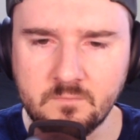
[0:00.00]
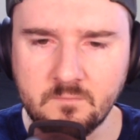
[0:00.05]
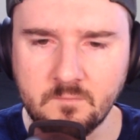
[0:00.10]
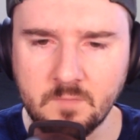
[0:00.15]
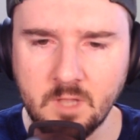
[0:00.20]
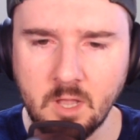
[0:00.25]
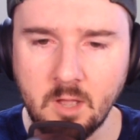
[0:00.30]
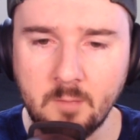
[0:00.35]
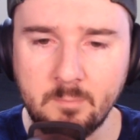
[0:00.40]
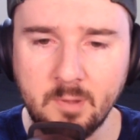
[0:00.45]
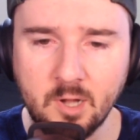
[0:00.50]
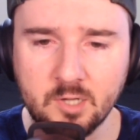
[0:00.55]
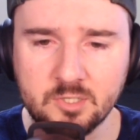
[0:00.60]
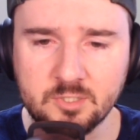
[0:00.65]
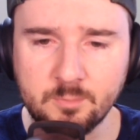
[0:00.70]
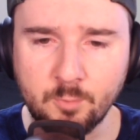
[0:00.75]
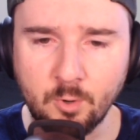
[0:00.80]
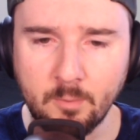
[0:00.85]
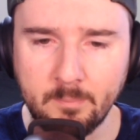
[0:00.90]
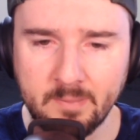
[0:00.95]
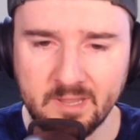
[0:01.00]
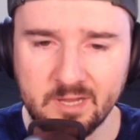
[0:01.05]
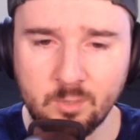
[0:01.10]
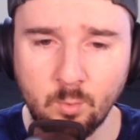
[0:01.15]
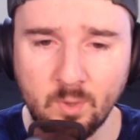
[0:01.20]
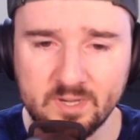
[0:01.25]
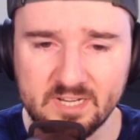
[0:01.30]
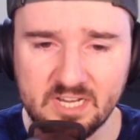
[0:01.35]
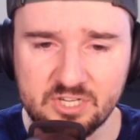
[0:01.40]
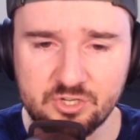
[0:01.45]
Uh, Baltimore, big
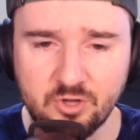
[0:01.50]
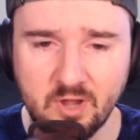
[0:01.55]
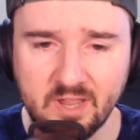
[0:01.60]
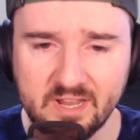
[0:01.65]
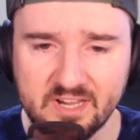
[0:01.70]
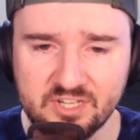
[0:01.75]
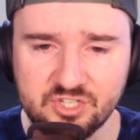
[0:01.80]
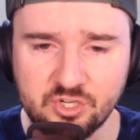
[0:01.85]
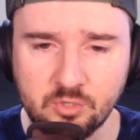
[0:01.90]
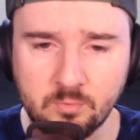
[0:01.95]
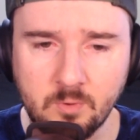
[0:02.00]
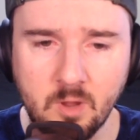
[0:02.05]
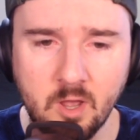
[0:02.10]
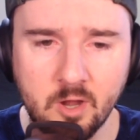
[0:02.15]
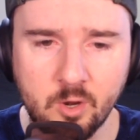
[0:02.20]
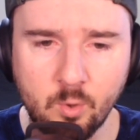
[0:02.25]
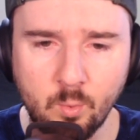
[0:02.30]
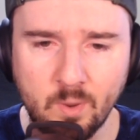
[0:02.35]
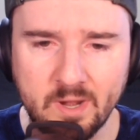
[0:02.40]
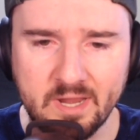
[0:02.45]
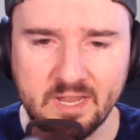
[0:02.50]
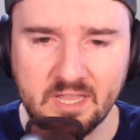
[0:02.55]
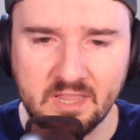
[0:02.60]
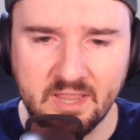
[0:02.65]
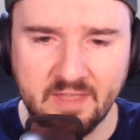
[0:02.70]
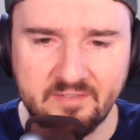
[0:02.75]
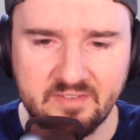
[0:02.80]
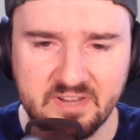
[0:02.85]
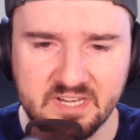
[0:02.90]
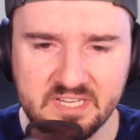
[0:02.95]
one yesterday against Toronto, winning
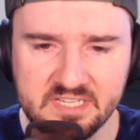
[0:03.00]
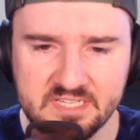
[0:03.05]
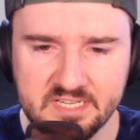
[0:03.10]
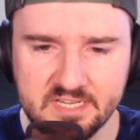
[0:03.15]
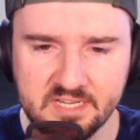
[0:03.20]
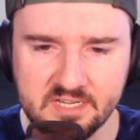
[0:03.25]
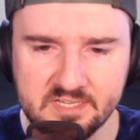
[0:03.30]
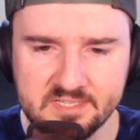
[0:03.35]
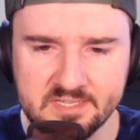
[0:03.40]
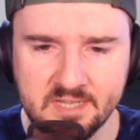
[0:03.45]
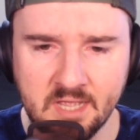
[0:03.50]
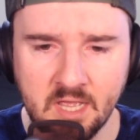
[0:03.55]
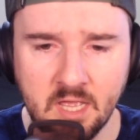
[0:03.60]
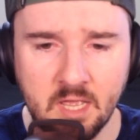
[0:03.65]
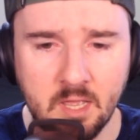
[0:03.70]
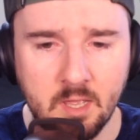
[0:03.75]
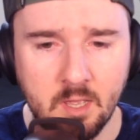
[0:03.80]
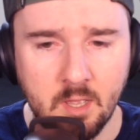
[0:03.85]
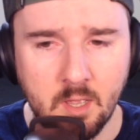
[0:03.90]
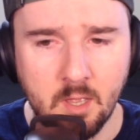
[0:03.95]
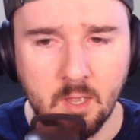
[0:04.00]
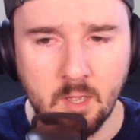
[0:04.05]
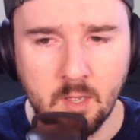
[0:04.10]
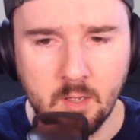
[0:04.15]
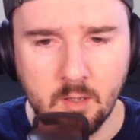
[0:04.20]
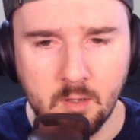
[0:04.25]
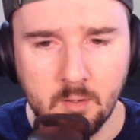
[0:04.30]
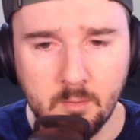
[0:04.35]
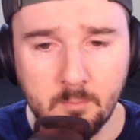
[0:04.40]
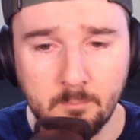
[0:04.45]
11 to 6.
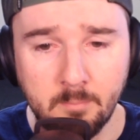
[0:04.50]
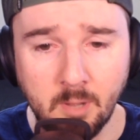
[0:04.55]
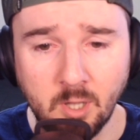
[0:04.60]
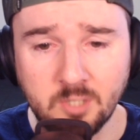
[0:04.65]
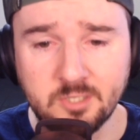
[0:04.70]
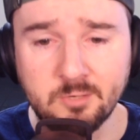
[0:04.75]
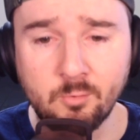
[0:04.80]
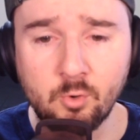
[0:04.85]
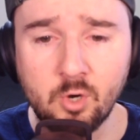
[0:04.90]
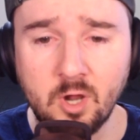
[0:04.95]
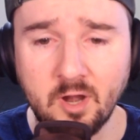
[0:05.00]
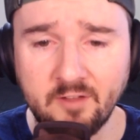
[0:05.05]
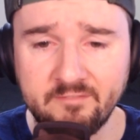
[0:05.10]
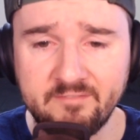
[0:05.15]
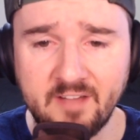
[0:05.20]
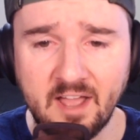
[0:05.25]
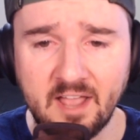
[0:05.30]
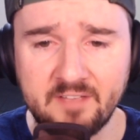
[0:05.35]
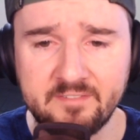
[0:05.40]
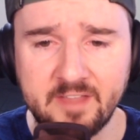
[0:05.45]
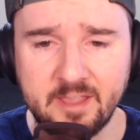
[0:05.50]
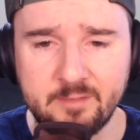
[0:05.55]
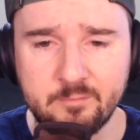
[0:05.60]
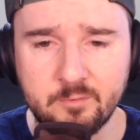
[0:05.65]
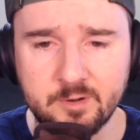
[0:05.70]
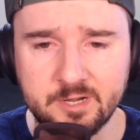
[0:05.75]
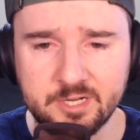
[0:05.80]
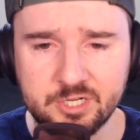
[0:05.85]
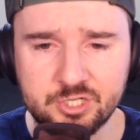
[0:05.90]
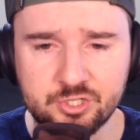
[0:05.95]
Baltimore on a five game
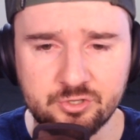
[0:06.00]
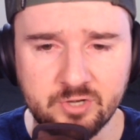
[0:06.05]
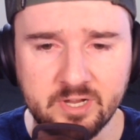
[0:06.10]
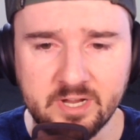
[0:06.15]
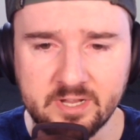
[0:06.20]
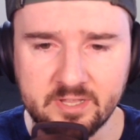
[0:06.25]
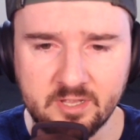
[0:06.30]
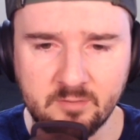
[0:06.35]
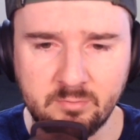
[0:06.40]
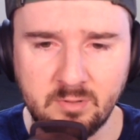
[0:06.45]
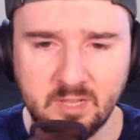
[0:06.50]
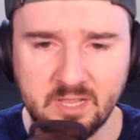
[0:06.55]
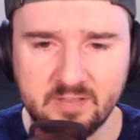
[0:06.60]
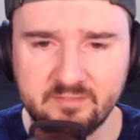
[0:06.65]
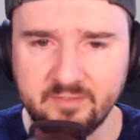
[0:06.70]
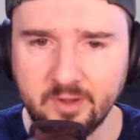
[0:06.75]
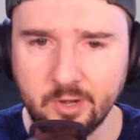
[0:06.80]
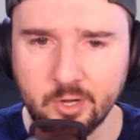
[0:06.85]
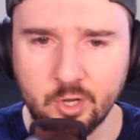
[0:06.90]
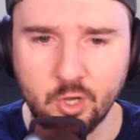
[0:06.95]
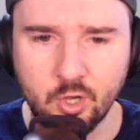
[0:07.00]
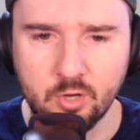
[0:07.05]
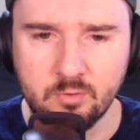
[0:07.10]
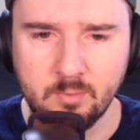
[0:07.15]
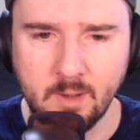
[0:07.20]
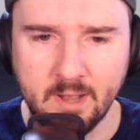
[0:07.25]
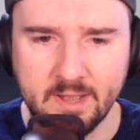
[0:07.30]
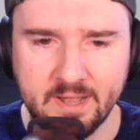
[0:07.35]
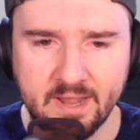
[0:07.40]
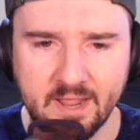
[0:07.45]
winning streak. They're playing very good
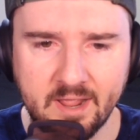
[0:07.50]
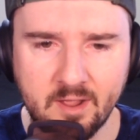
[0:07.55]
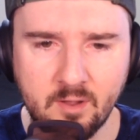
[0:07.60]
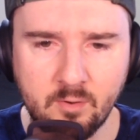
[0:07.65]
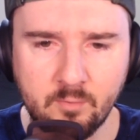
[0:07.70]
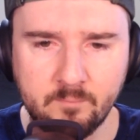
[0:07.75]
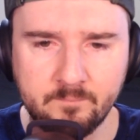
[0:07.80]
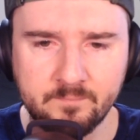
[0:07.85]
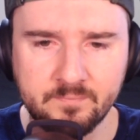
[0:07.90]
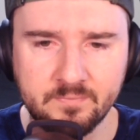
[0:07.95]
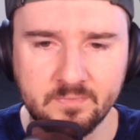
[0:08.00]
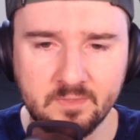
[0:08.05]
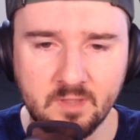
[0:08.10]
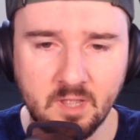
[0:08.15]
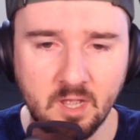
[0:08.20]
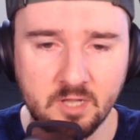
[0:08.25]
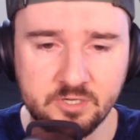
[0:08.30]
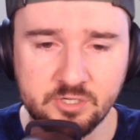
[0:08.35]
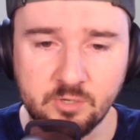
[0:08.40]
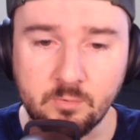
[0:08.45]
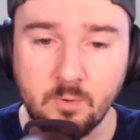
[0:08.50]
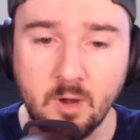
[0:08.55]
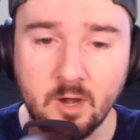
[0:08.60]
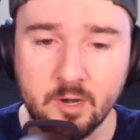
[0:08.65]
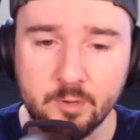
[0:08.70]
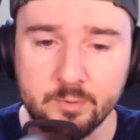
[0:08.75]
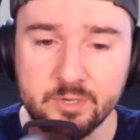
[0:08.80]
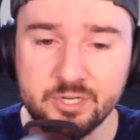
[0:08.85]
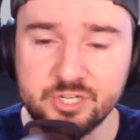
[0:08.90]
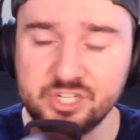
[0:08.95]
right now. Uh,
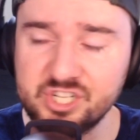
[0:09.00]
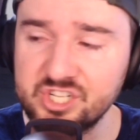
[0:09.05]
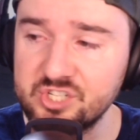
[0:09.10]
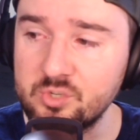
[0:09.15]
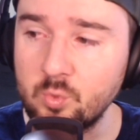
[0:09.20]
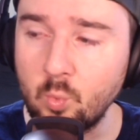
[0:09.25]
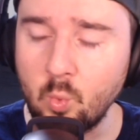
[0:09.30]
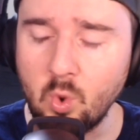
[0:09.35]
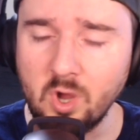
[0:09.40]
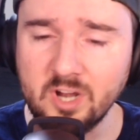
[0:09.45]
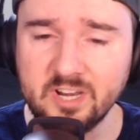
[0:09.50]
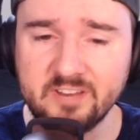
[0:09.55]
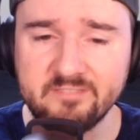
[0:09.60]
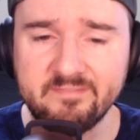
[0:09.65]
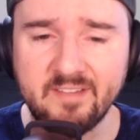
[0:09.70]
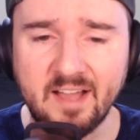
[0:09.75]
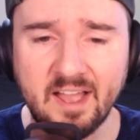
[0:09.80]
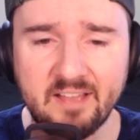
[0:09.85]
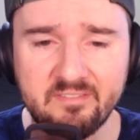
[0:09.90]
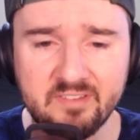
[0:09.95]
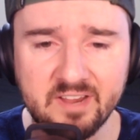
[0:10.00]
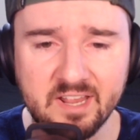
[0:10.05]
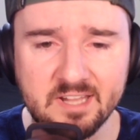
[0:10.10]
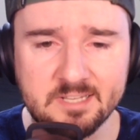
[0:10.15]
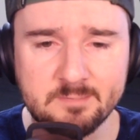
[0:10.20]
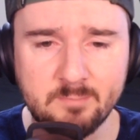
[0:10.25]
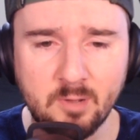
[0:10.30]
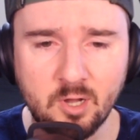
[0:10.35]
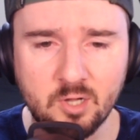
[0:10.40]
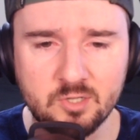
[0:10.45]
Toronto is just one and five
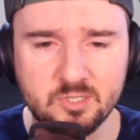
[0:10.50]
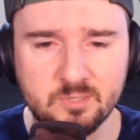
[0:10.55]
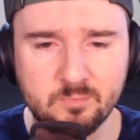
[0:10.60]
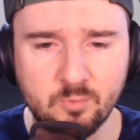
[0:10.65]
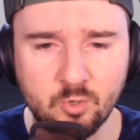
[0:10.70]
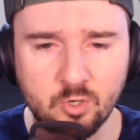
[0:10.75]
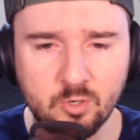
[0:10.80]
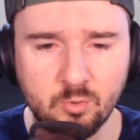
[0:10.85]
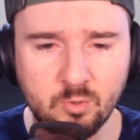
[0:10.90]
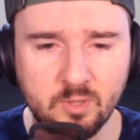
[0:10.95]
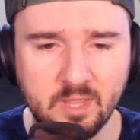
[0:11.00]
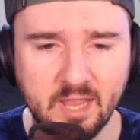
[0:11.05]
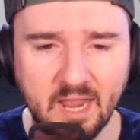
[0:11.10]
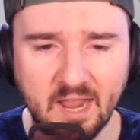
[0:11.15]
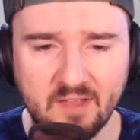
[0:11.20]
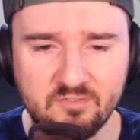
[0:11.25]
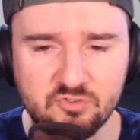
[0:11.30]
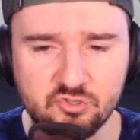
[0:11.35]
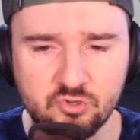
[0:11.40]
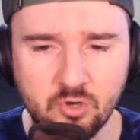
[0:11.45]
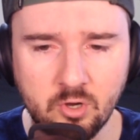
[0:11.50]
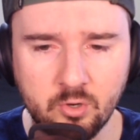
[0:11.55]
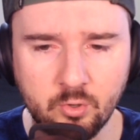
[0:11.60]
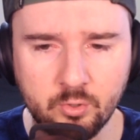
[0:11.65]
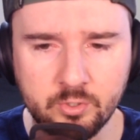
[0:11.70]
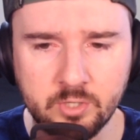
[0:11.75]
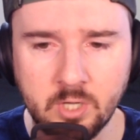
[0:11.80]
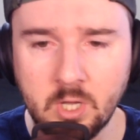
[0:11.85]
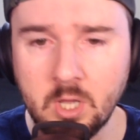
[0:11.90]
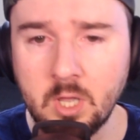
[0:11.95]
against Baltimore, where they have struggled.